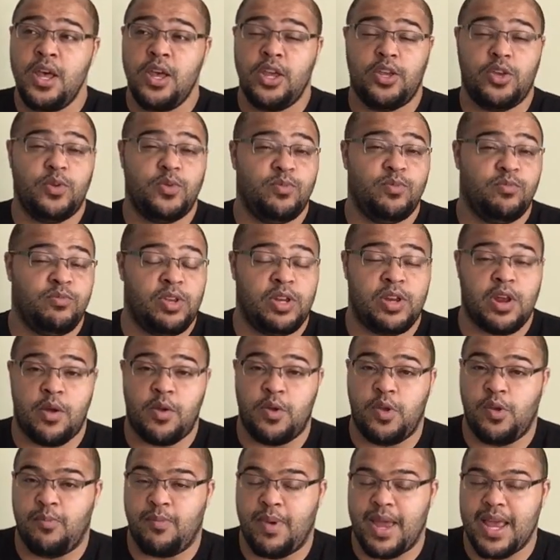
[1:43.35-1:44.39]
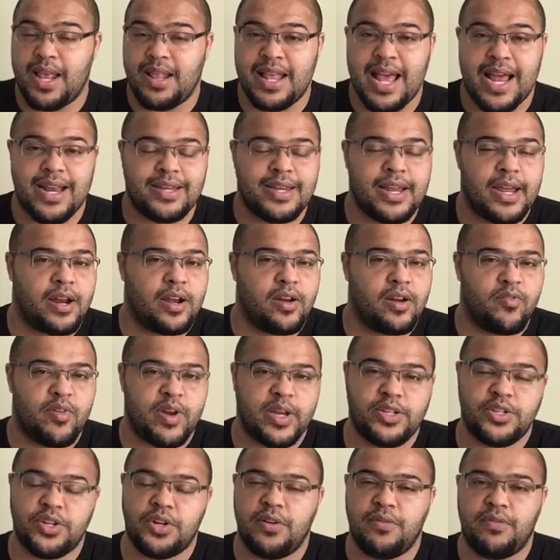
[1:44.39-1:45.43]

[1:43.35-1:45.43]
you you know, you make that declaration